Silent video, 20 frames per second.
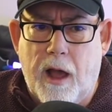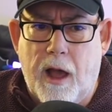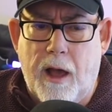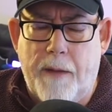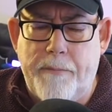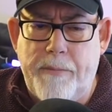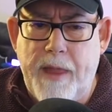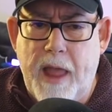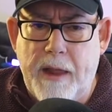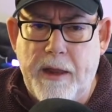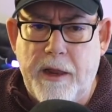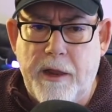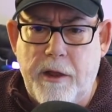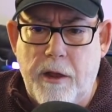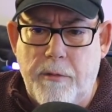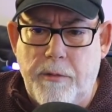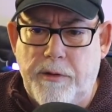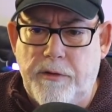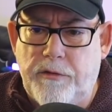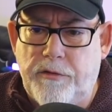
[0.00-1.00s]
I'm then
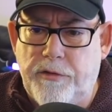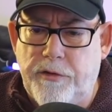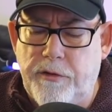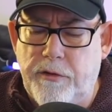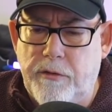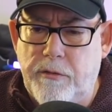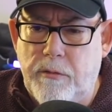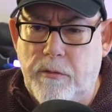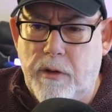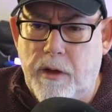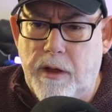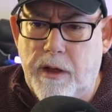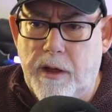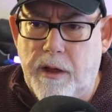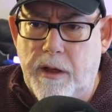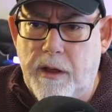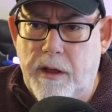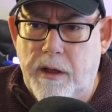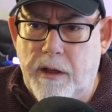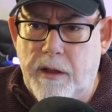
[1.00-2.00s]
going to
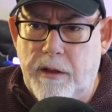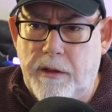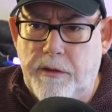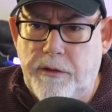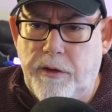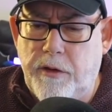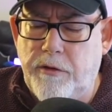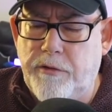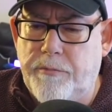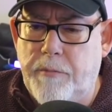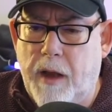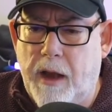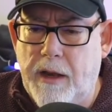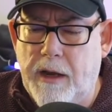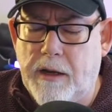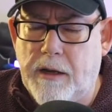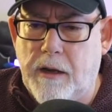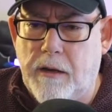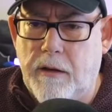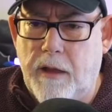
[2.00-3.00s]
uh, use my
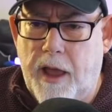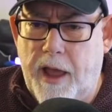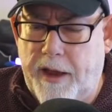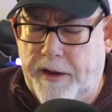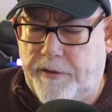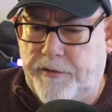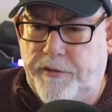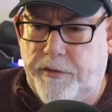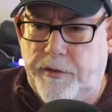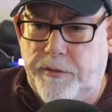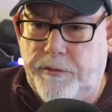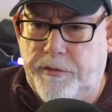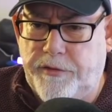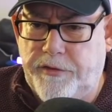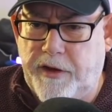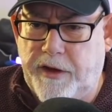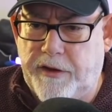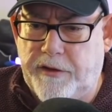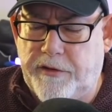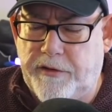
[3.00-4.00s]
little
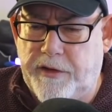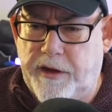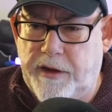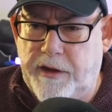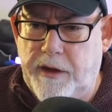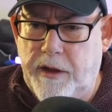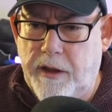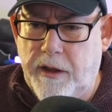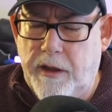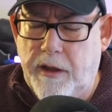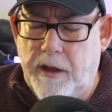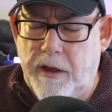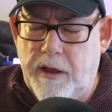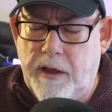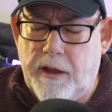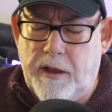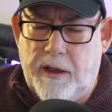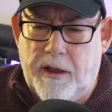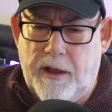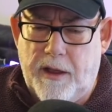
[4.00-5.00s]
X260
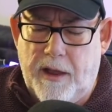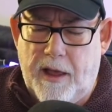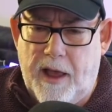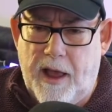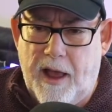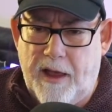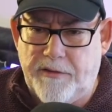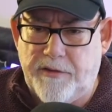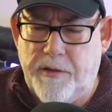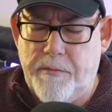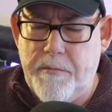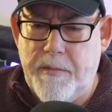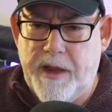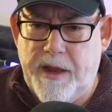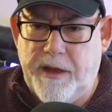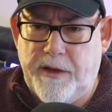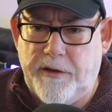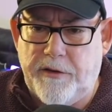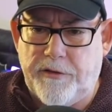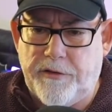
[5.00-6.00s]
as a
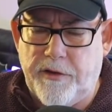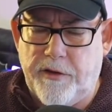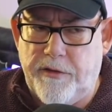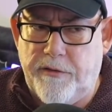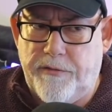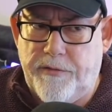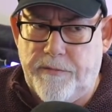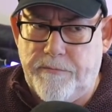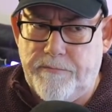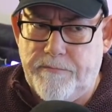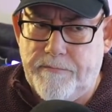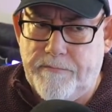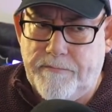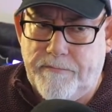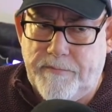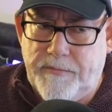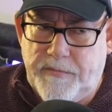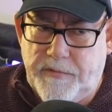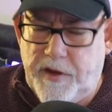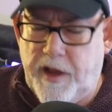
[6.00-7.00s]
means of
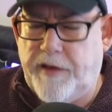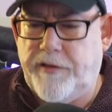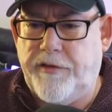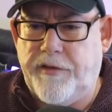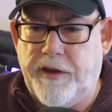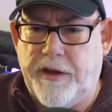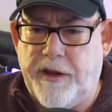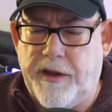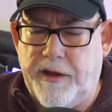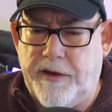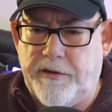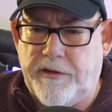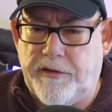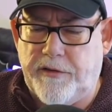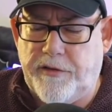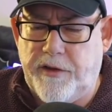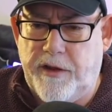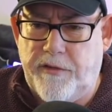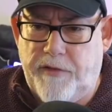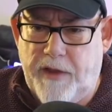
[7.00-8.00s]
testing it to
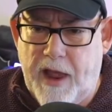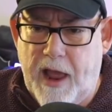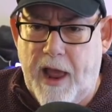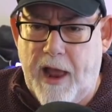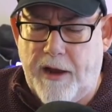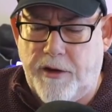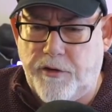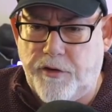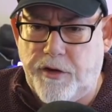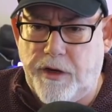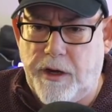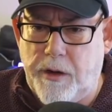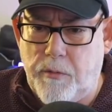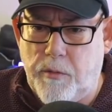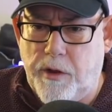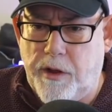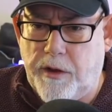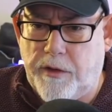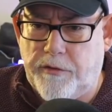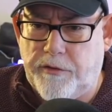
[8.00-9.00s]
see if it actually
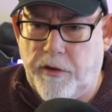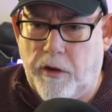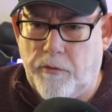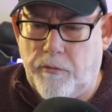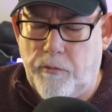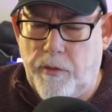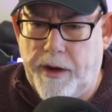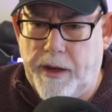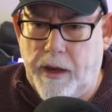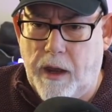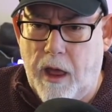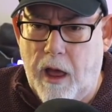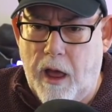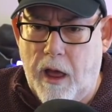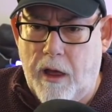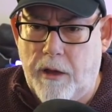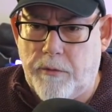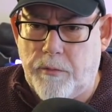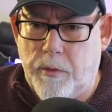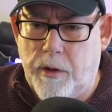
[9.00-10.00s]
works on real
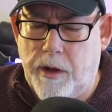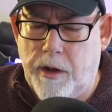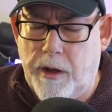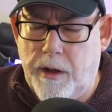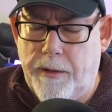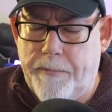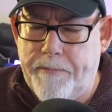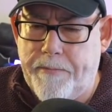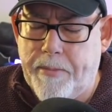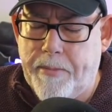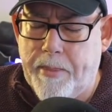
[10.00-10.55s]
hardware.